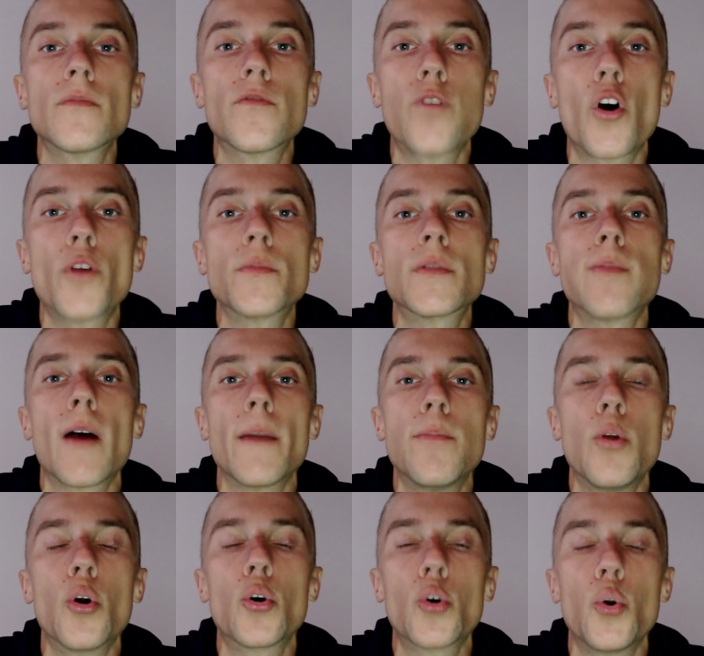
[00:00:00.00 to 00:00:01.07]
formed by
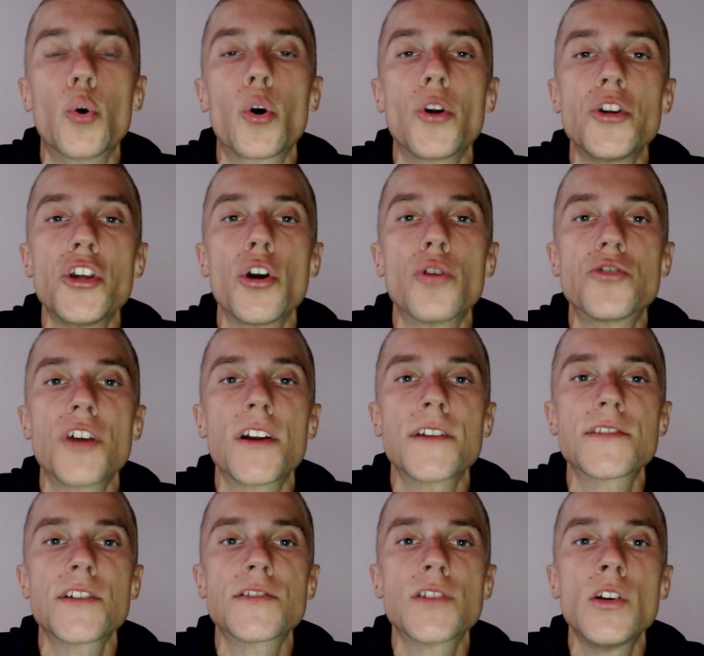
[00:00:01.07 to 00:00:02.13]

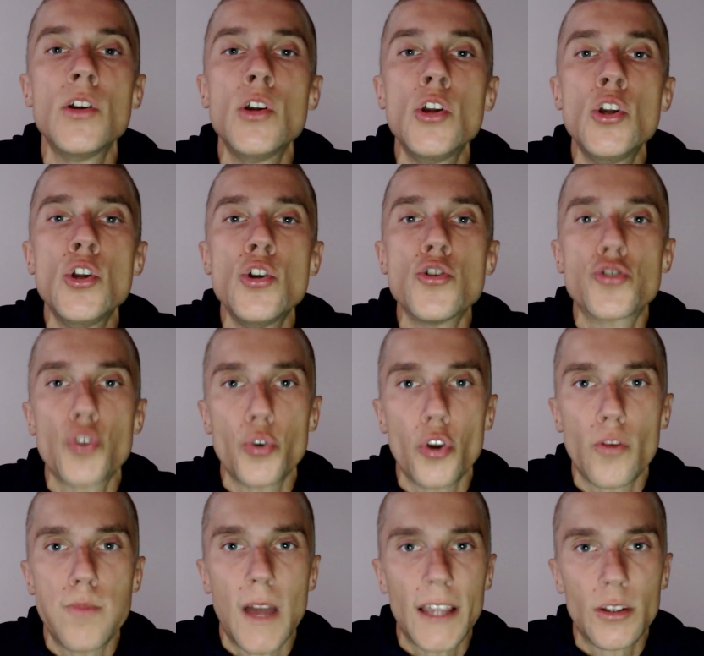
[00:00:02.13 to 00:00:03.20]
gluconeogenesis. So
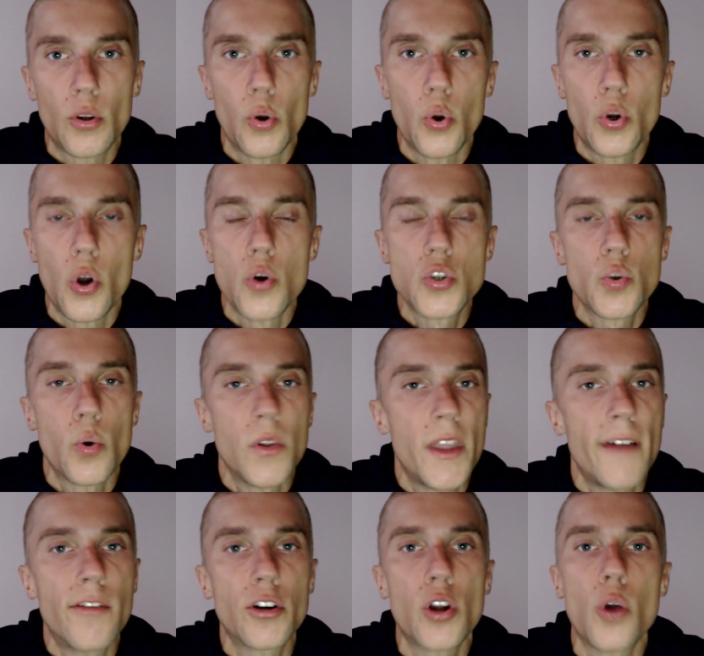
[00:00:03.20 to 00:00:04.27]
your blood glucose will
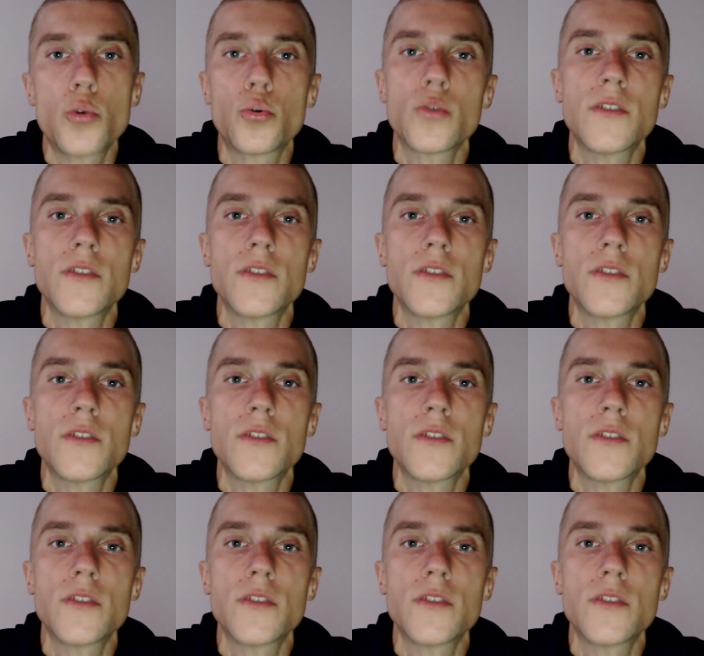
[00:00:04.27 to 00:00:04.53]
never go